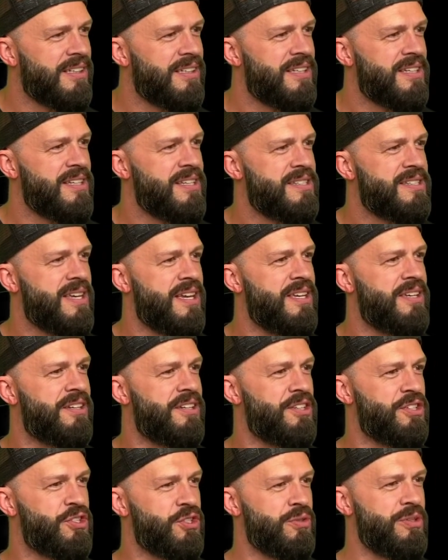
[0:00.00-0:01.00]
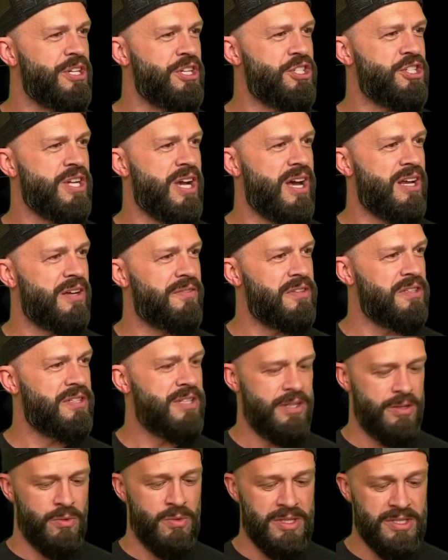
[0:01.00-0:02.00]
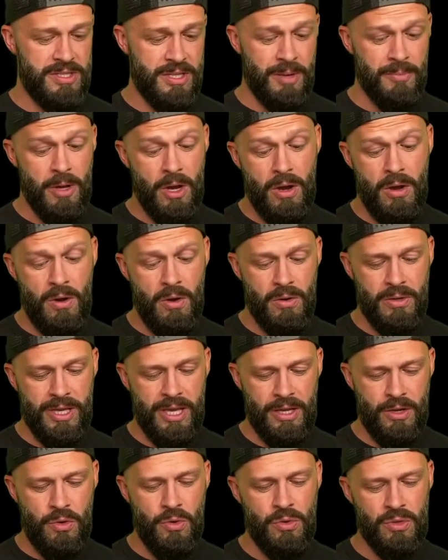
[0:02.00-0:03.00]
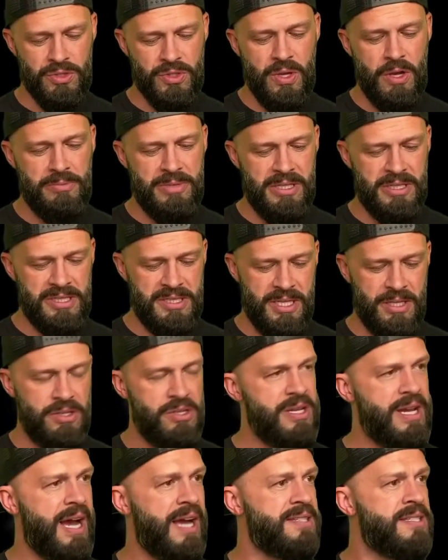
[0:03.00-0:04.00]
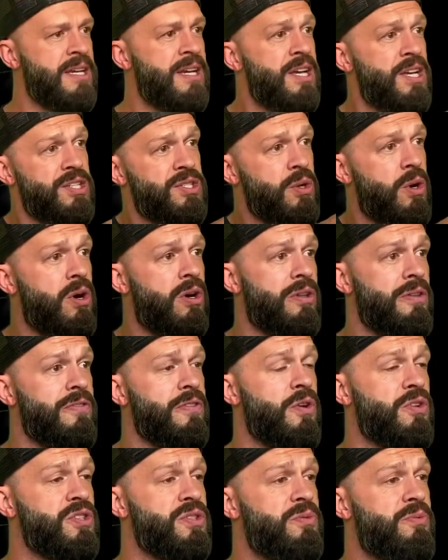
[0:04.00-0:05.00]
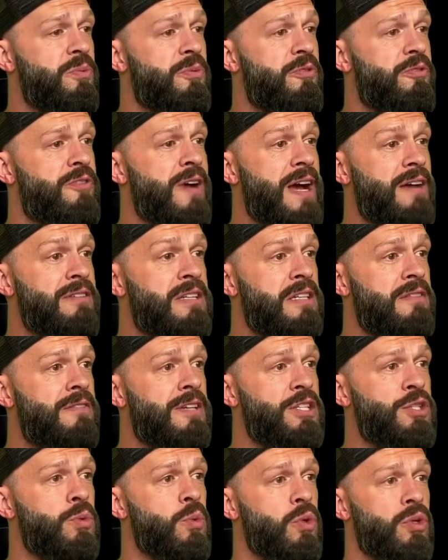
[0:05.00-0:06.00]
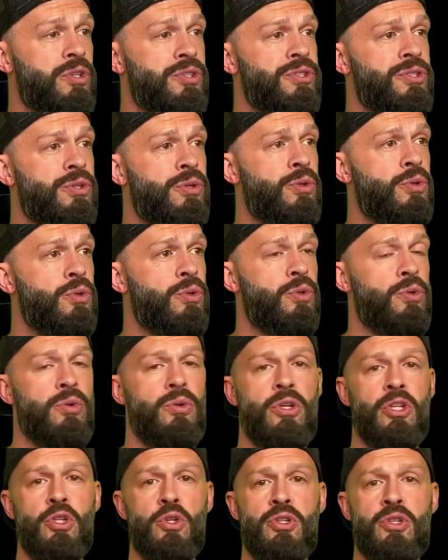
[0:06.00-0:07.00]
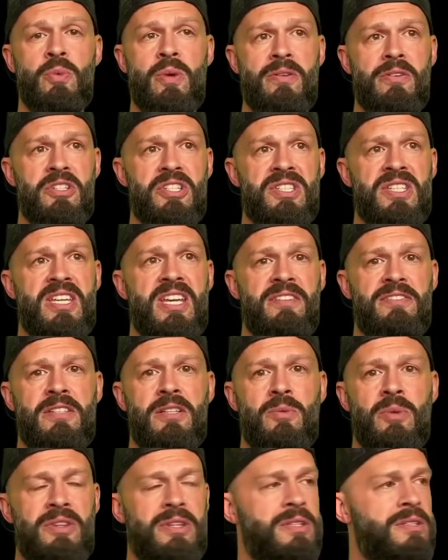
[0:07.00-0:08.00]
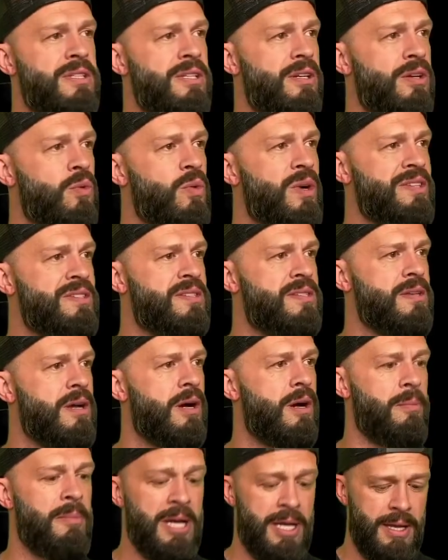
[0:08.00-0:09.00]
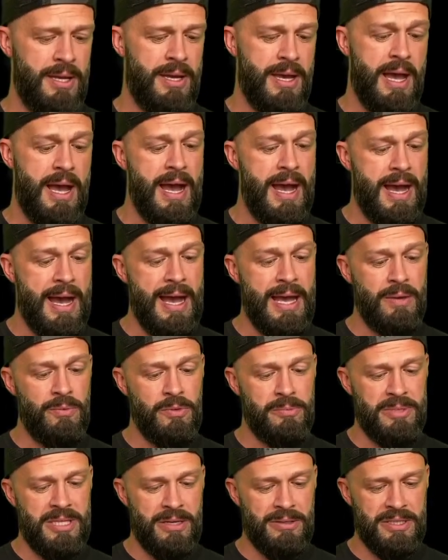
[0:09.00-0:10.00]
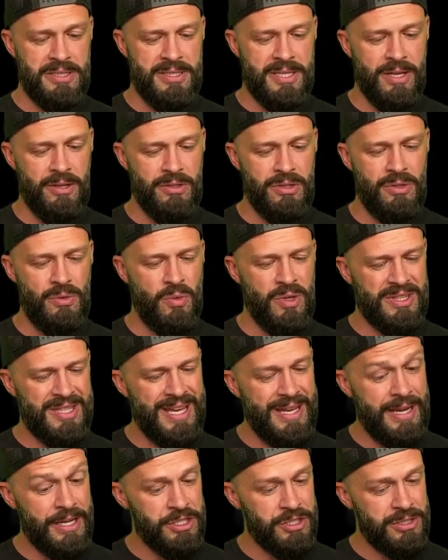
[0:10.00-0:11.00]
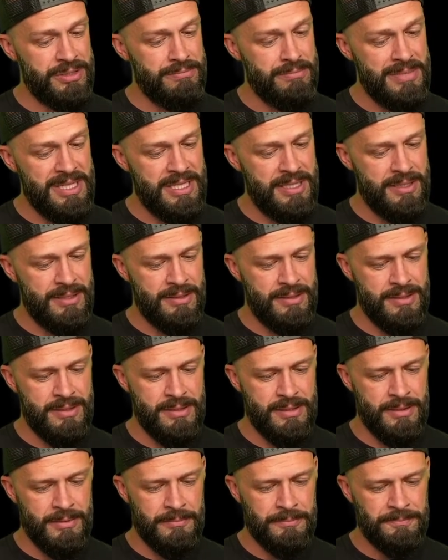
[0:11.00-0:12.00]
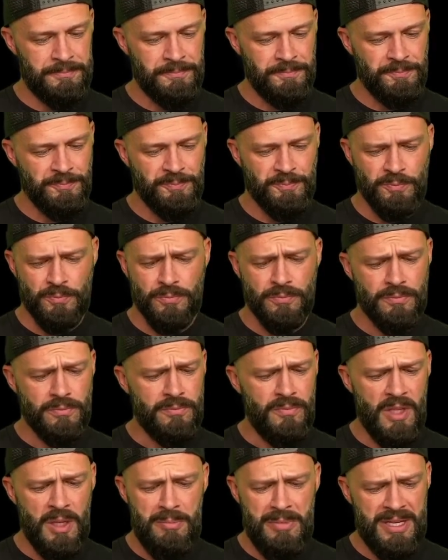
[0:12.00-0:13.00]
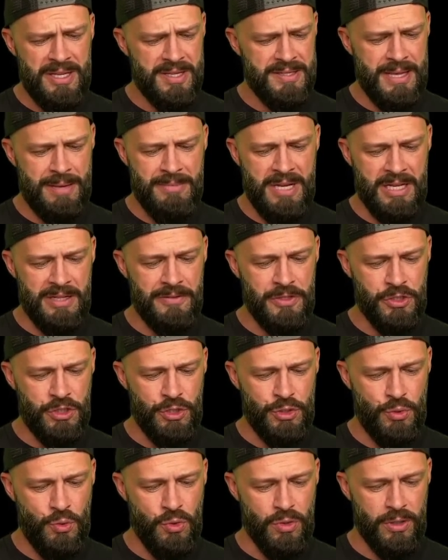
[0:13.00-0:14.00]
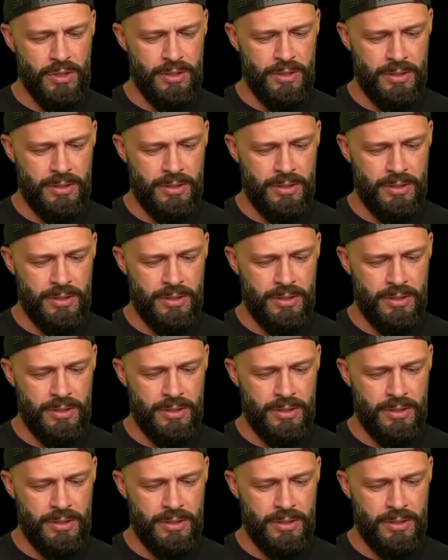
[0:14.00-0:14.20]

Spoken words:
Sent you a screenshot of the Tier 1 sub. Oh, okay, cool. So I'll be able to tell you guys. So all of those 5 individuals who Illusion Weaver just gifted with the Tier 1 sub, I will be able to tell you what that actually means, because I'm not even sure.